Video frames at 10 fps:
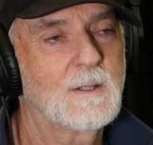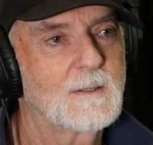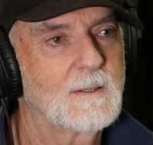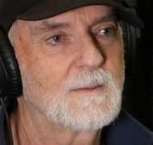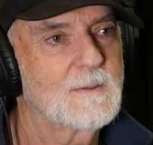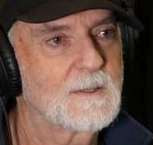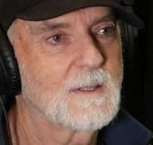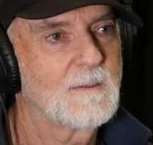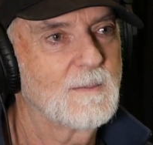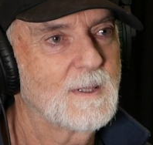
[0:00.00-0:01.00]
I'd love to
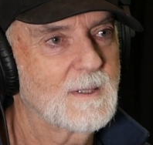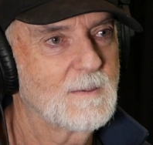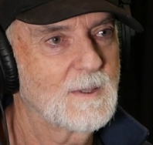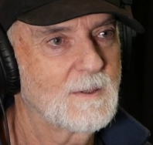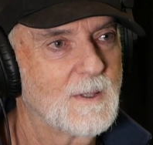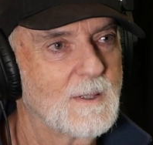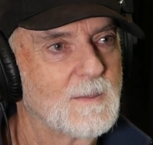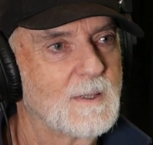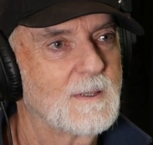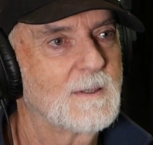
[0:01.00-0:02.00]
come back. It'd be
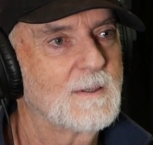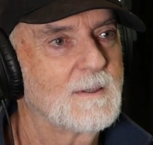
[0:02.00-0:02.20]
great, mate,